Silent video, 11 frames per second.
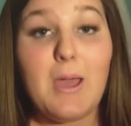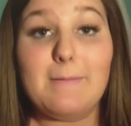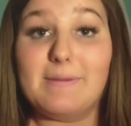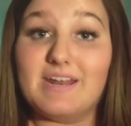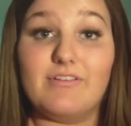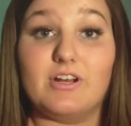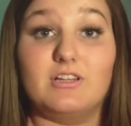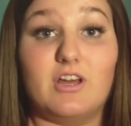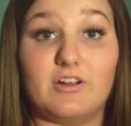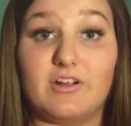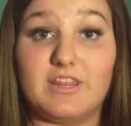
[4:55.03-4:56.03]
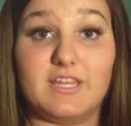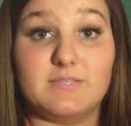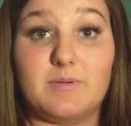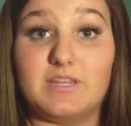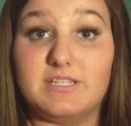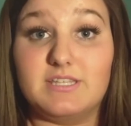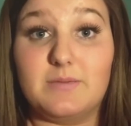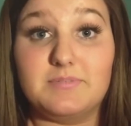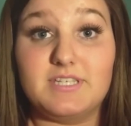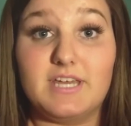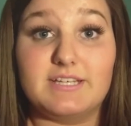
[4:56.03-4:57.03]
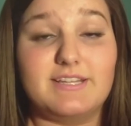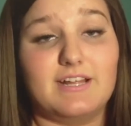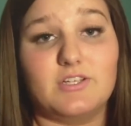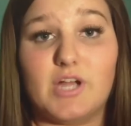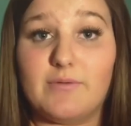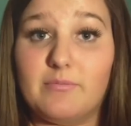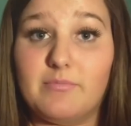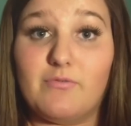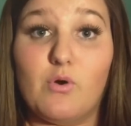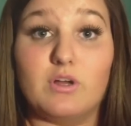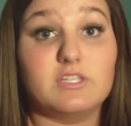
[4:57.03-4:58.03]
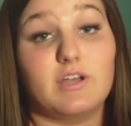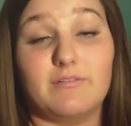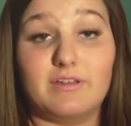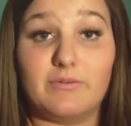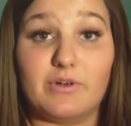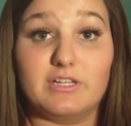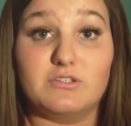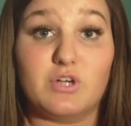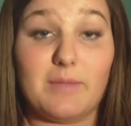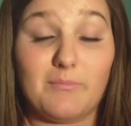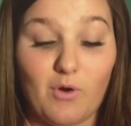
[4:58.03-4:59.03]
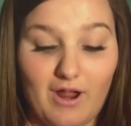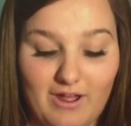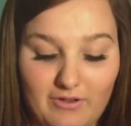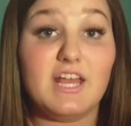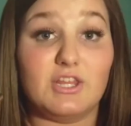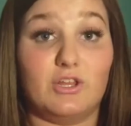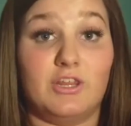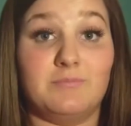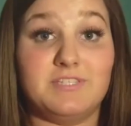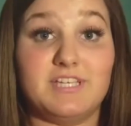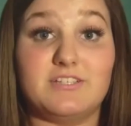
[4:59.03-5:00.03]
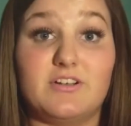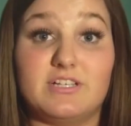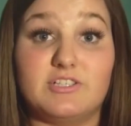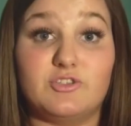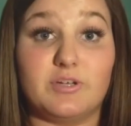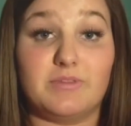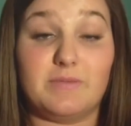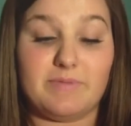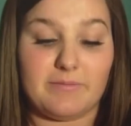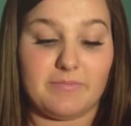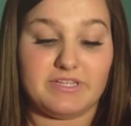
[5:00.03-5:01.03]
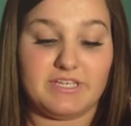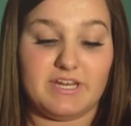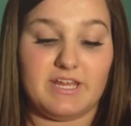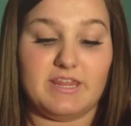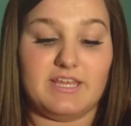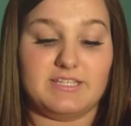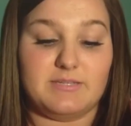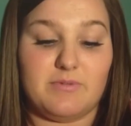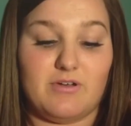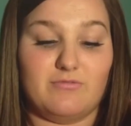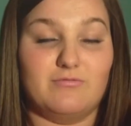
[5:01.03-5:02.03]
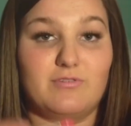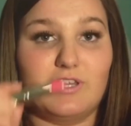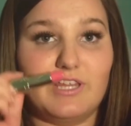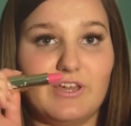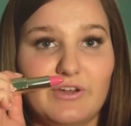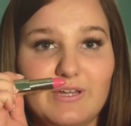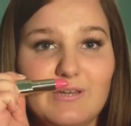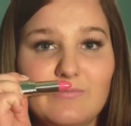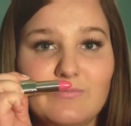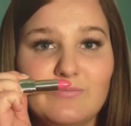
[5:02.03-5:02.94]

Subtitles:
But I've heard a lot of great things about these lipsticks, and I tried one before, so I really wanted to try more out. The lipsticks are extremely pigmented and they smell really good.